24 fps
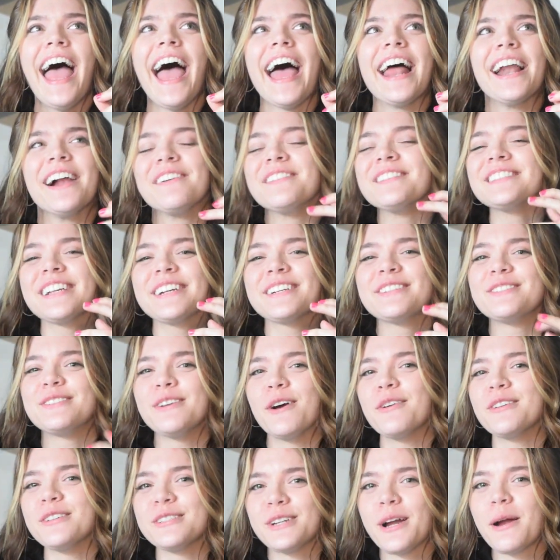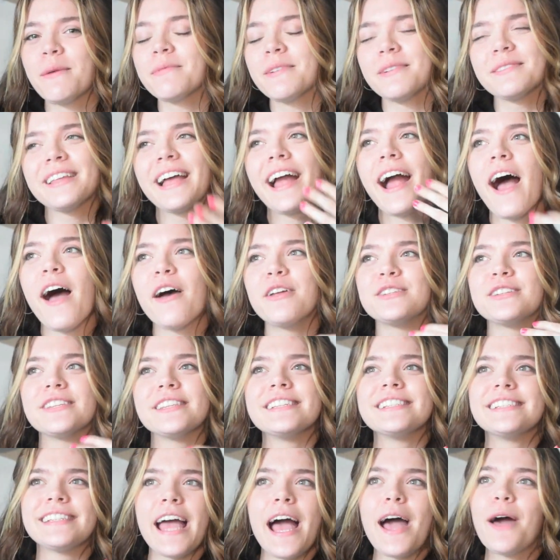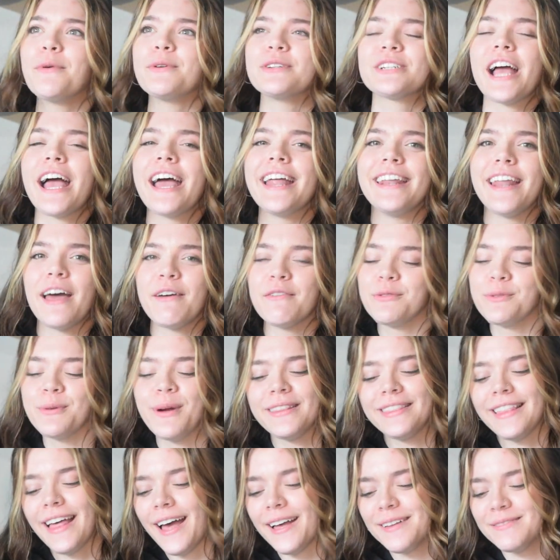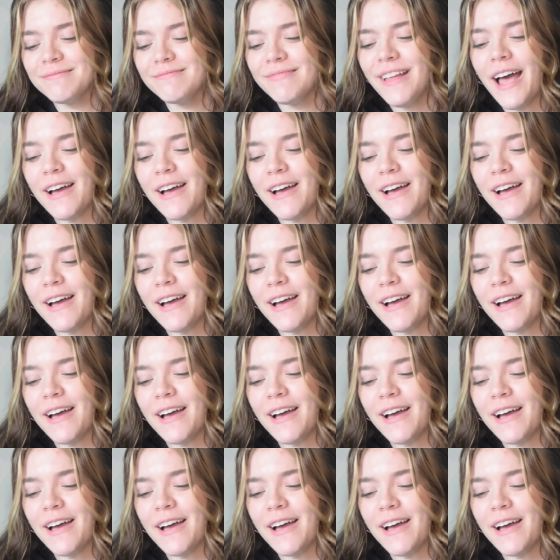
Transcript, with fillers: and i was like so disturbed and i'm like to this day i wish i had never read that